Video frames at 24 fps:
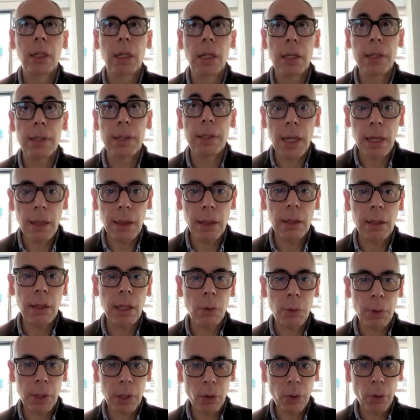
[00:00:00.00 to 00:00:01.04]
saying that they
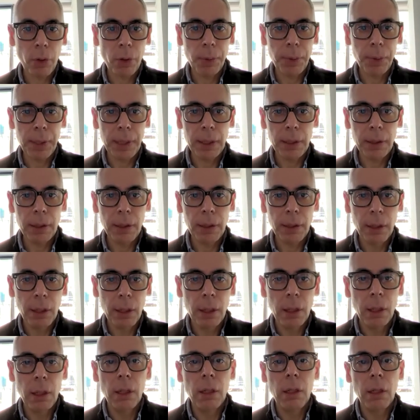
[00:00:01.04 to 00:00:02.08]
were growing
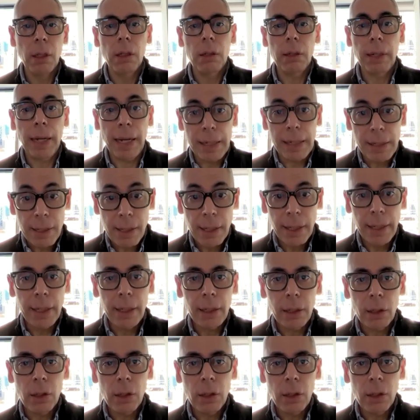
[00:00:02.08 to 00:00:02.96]
nicely.